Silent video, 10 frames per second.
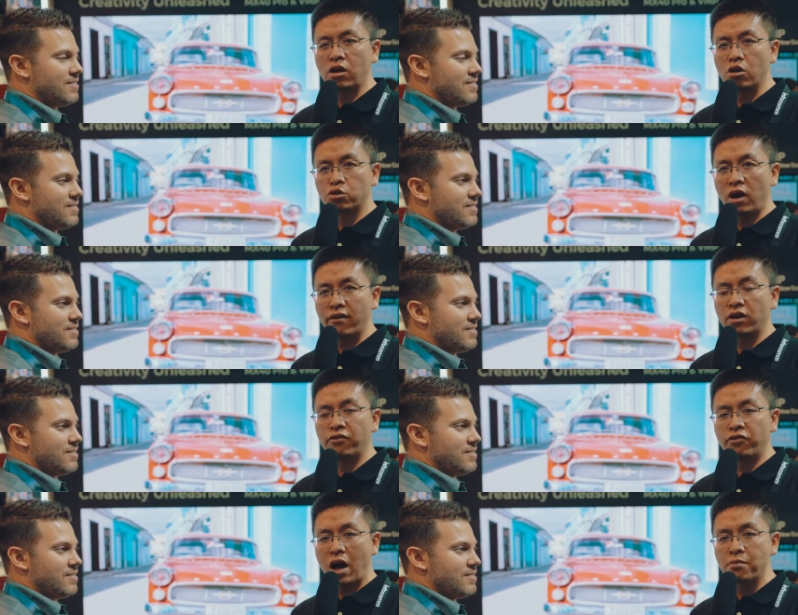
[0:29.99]
Speaker 1: also have
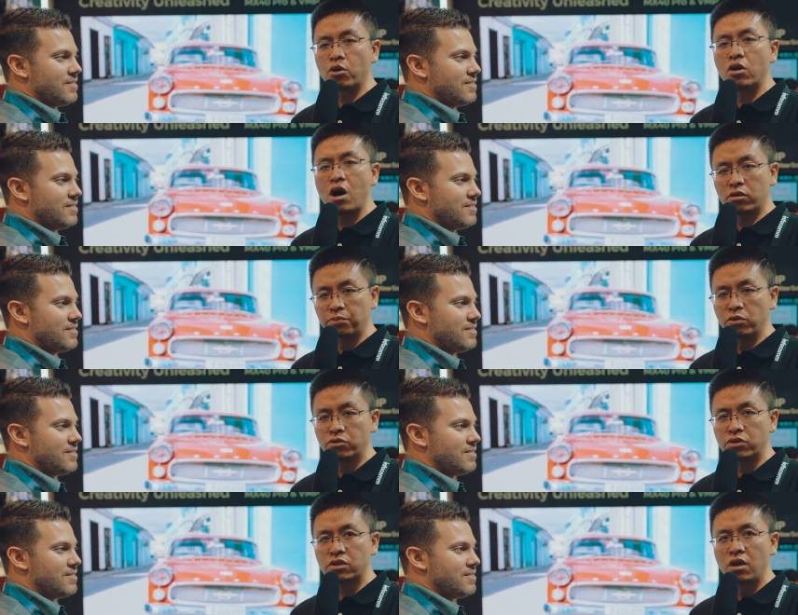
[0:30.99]
the fiber
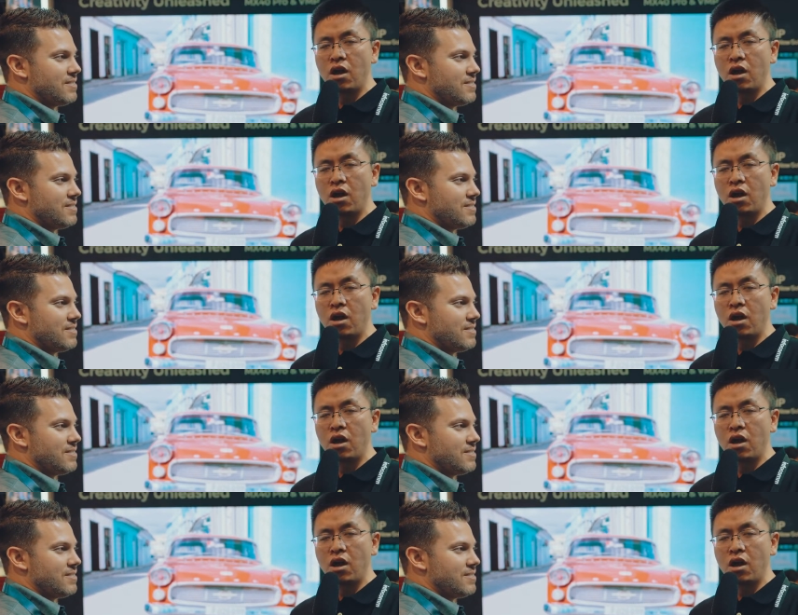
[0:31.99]
outputs.